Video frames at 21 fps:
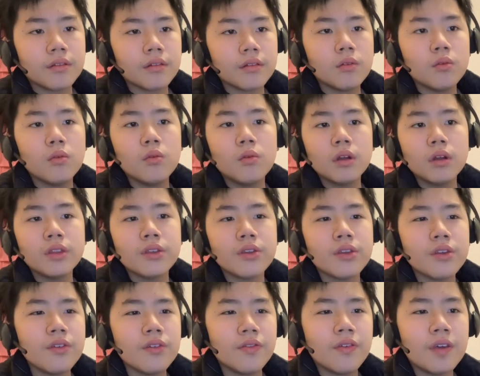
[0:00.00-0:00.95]
What do
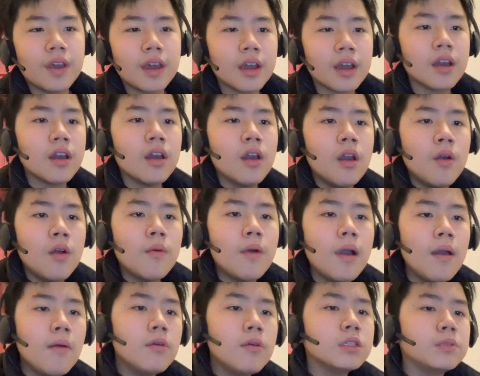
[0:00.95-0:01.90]
you think?
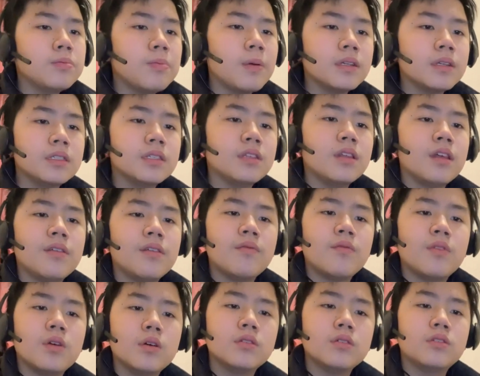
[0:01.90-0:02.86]
Why was President
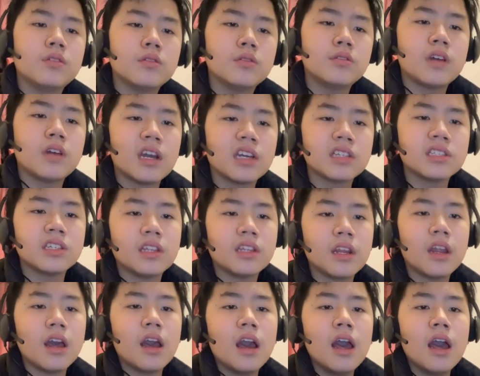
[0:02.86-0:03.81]
Woodrow
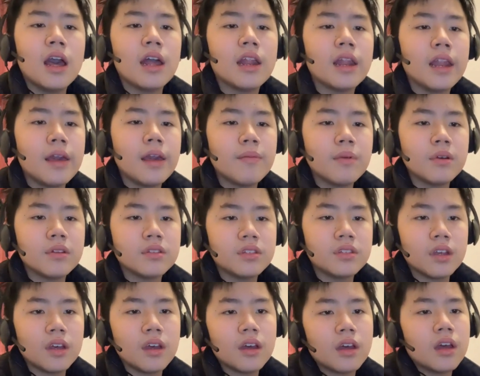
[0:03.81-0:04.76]
Jackson unable
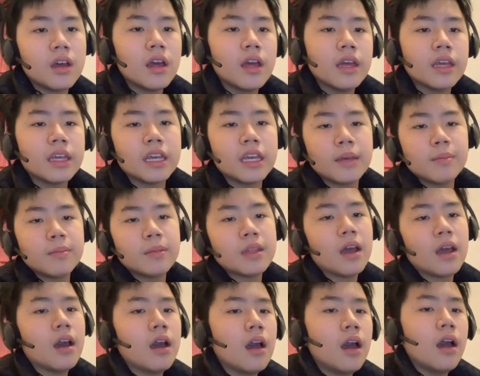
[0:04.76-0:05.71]
to keep
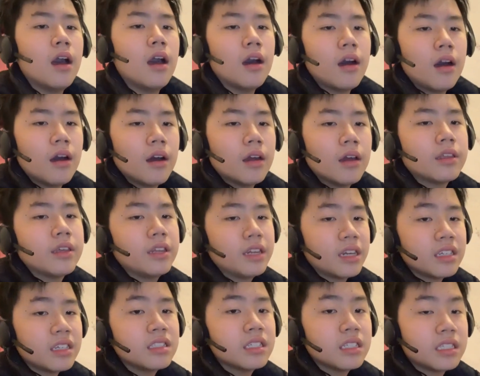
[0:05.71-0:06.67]
the
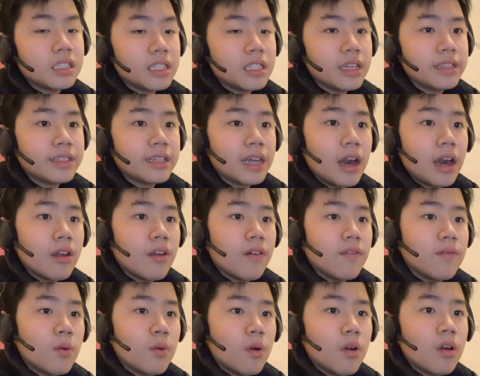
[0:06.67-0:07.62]
United States out
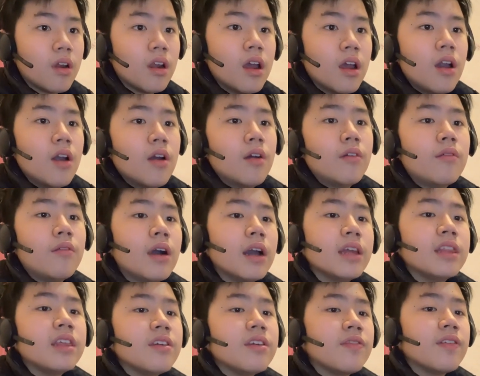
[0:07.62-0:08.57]
of war? Why
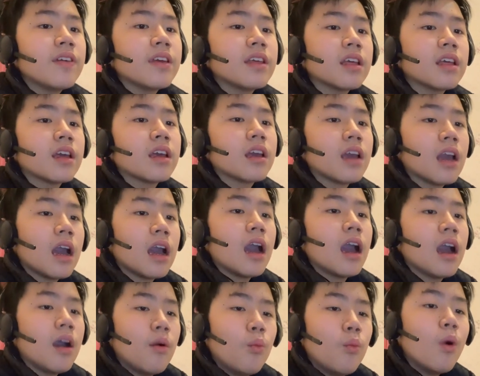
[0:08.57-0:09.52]
do you think?
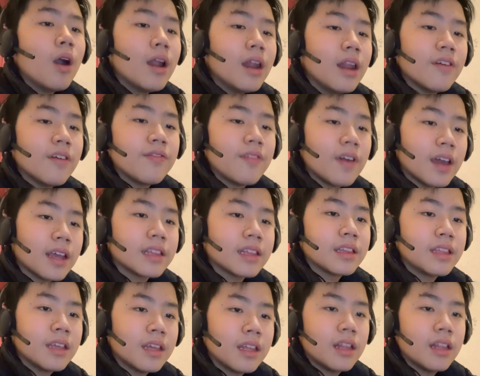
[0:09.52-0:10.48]
What
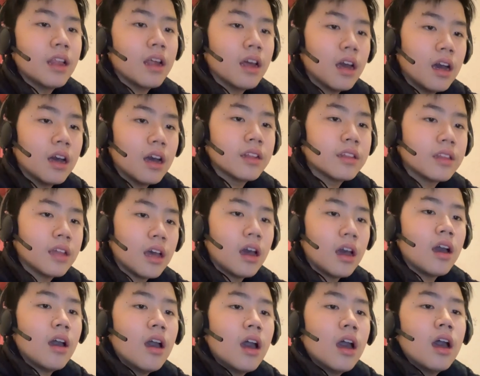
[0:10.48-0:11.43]
affected
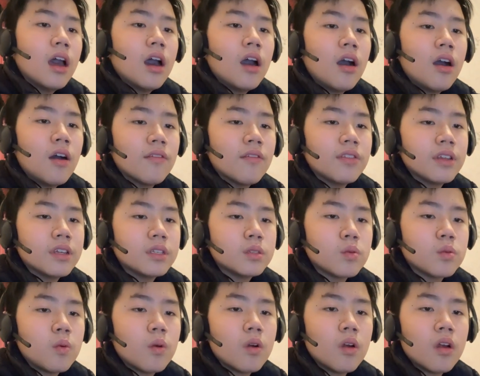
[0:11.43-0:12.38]
of this
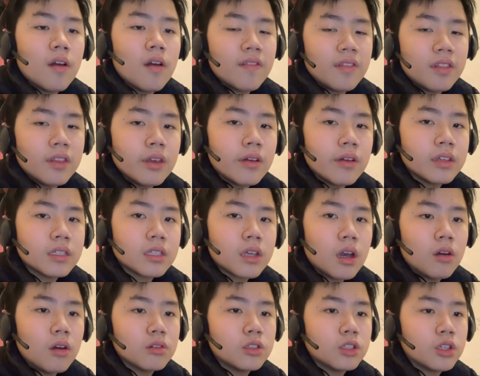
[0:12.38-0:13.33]
war of U.S.
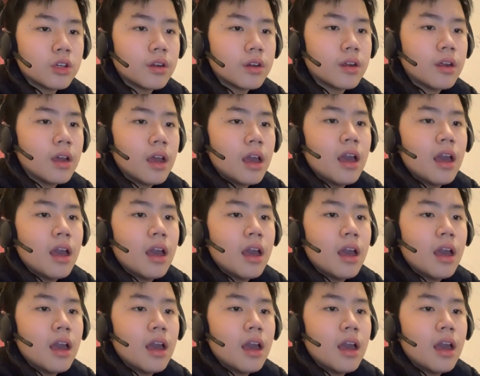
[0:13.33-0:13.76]
culture?